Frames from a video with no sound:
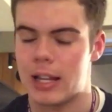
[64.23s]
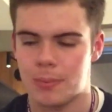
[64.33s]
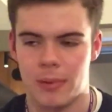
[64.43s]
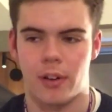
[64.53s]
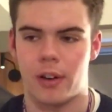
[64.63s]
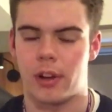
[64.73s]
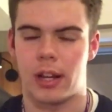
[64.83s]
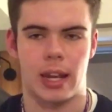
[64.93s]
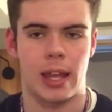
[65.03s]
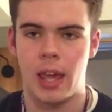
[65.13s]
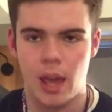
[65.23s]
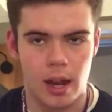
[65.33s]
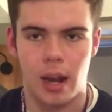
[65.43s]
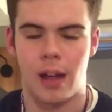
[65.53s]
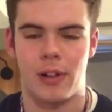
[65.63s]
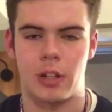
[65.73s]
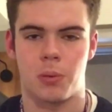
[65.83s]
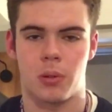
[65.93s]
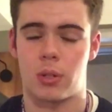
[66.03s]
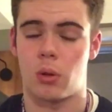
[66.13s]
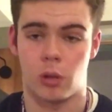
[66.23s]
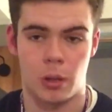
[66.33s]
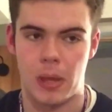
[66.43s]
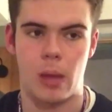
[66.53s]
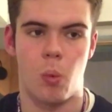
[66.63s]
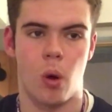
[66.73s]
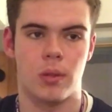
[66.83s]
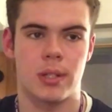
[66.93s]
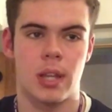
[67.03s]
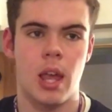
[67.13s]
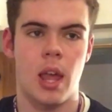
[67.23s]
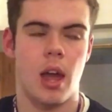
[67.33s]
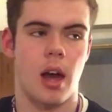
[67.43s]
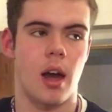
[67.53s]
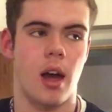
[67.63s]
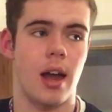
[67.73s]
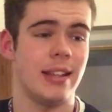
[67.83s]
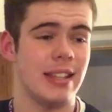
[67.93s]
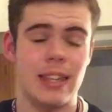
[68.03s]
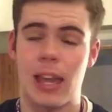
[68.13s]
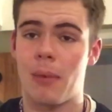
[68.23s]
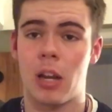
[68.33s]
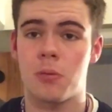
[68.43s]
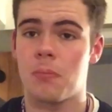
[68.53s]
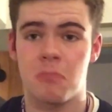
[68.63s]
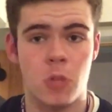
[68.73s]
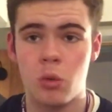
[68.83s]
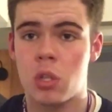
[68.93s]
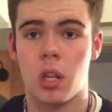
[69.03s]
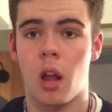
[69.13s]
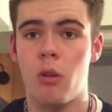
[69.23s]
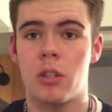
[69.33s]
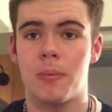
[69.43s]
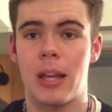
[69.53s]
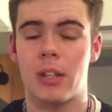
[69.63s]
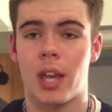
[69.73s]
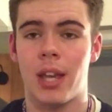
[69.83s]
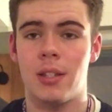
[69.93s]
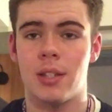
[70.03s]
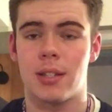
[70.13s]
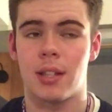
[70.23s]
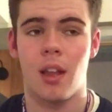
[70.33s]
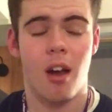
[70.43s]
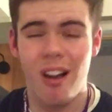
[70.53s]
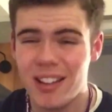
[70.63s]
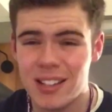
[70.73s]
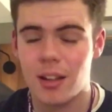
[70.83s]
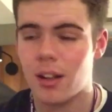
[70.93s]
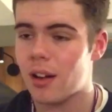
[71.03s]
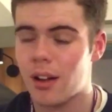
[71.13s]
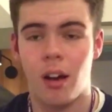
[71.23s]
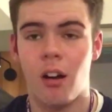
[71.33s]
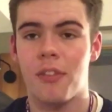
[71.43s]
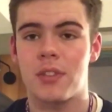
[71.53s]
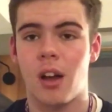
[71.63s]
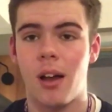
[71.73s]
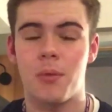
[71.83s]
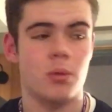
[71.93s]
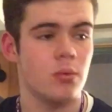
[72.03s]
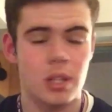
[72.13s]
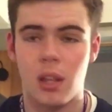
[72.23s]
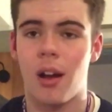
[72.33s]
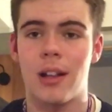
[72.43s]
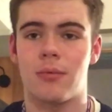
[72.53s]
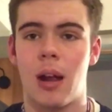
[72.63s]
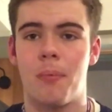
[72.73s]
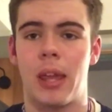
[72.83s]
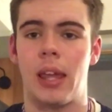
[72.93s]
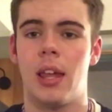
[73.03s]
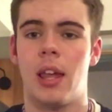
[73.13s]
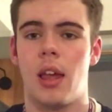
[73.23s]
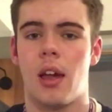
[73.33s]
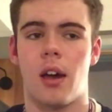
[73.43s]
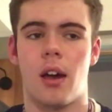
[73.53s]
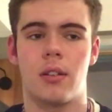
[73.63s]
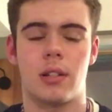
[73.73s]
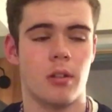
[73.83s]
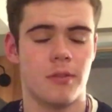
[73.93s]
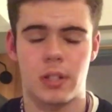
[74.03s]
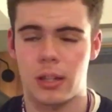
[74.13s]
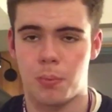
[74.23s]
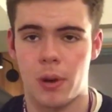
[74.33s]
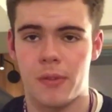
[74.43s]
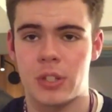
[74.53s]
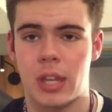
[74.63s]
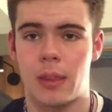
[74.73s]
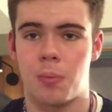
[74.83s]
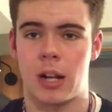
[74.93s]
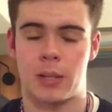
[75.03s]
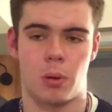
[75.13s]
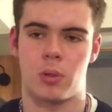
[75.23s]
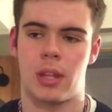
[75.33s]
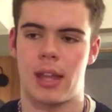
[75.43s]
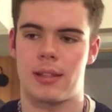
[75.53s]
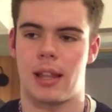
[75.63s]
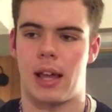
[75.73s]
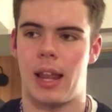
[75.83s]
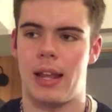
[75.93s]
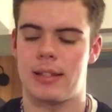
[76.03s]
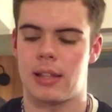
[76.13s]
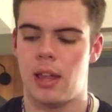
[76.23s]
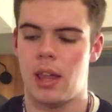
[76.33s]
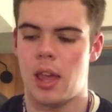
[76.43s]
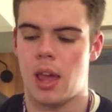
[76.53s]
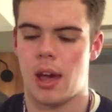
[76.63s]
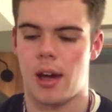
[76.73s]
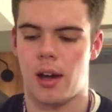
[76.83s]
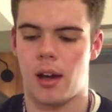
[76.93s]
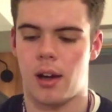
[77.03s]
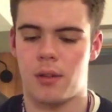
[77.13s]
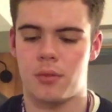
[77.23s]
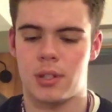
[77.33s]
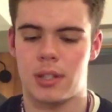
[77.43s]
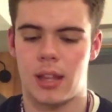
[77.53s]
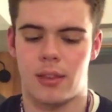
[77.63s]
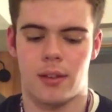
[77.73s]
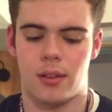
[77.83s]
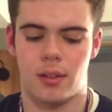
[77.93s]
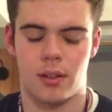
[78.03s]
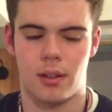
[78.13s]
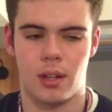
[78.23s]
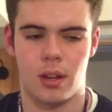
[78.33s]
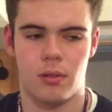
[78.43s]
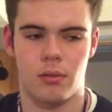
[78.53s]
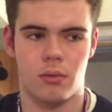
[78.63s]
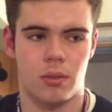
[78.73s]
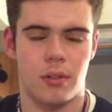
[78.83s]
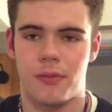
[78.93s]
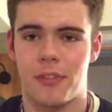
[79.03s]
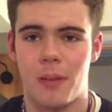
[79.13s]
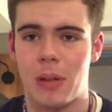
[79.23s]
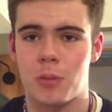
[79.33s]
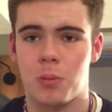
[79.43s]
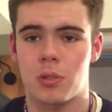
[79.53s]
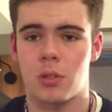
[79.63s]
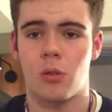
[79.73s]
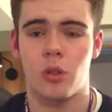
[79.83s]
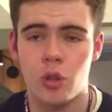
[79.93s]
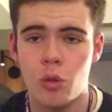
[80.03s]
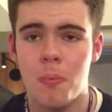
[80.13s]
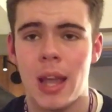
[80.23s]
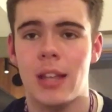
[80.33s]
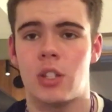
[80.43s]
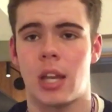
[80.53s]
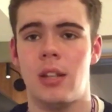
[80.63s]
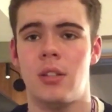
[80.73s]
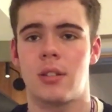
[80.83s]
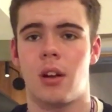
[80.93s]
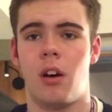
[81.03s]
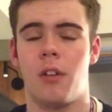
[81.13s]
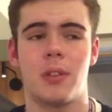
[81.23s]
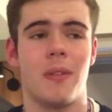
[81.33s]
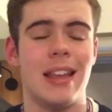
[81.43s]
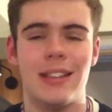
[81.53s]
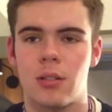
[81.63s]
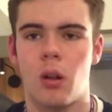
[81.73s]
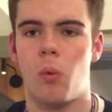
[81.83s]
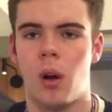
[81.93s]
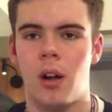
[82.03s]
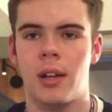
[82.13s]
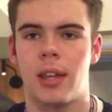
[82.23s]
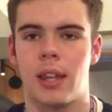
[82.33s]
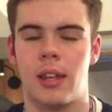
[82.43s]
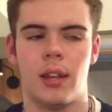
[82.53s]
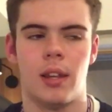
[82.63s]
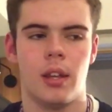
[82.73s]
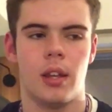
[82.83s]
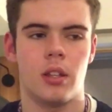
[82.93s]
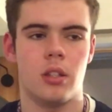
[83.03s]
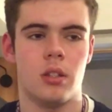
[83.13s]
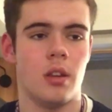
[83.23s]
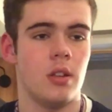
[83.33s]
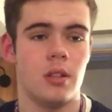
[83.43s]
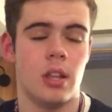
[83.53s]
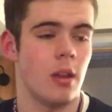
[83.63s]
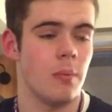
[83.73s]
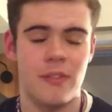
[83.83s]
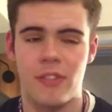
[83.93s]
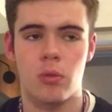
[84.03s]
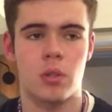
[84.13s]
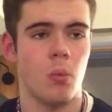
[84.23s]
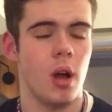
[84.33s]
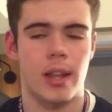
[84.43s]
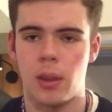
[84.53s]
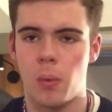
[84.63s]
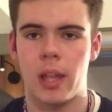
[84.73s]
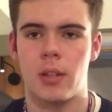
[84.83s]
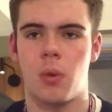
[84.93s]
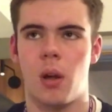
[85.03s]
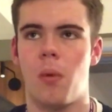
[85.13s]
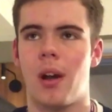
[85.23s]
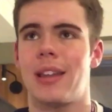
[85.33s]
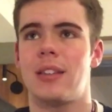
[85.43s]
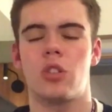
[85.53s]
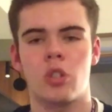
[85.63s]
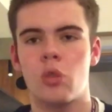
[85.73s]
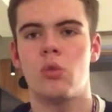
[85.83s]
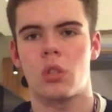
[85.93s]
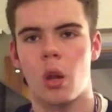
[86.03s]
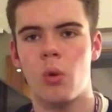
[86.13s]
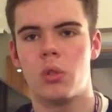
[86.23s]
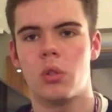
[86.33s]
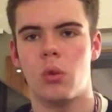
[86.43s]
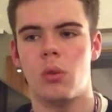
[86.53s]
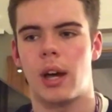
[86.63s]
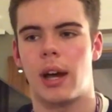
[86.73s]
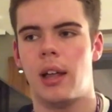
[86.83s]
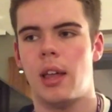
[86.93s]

let's be very, very clear. And I love Ange Postecoglou, but he was. His in-game management, too slow to make changes. At half-time, talked to the guys around me, because I obviously had the privilege of getting the press box. We'll get to that later. And I was just saying that, you know, if I'm Ange Postecoglou, you make changes at half-time. It's not working. You know, midfield's not working. The wingers weren't working. It's just too slow to do that.